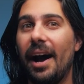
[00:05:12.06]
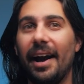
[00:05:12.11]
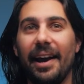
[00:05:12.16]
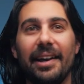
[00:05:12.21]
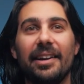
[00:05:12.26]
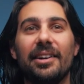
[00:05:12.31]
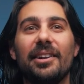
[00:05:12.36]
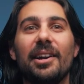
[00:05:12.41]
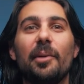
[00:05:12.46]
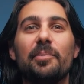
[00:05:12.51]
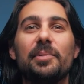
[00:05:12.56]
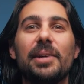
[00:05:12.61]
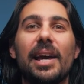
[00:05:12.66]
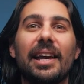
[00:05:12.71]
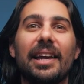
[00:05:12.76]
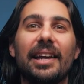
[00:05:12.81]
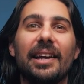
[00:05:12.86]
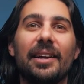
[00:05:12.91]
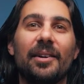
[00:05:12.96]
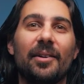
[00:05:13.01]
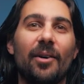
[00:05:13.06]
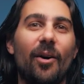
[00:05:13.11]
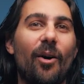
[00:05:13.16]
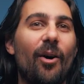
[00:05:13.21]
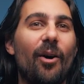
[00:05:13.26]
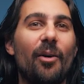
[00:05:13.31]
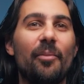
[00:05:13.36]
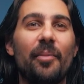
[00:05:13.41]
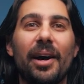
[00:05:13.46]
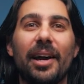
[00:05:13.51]
I ended up taking
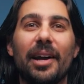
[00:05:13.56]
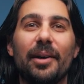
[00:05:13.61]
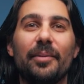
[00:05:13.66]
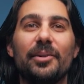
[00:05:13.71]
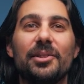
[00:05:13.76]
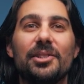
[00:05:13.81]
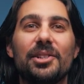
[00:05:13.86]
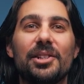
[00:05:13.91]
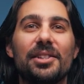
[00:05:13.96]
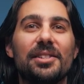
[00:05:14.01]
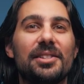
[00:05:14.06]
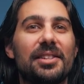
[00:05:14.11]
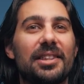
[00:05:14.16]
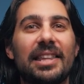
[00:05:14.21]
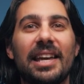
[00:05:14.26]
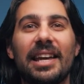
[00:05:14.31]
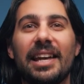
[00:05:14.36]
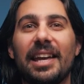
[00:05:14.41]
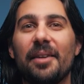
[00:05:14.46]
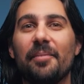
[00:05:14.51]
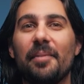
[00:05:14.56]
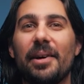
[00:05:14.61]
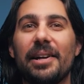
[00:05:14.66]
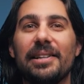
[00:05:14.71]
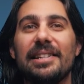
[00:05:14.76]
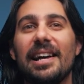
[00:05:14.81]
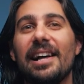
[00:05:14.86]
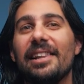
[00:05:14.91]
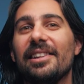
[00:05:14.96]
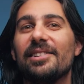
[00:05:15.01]
all my images thinking my
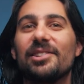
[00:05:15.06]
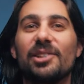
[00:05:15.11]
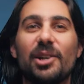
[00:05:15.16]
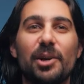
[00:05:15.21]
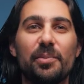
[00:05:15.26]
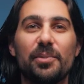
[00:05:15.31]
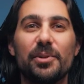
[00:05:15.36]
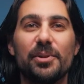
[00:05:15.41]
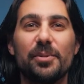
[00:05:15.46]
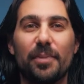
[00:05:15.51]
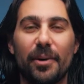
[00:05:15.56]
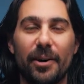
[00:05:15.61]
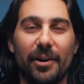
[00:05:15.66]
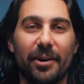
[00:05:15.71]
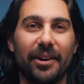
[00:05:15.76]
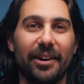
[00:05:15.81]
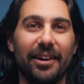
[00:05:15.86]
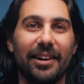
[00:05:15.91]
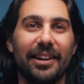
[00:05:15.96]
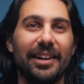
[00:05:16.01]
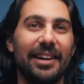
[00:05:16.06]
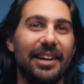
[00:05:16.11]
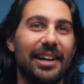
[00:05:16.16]
telescope was broken.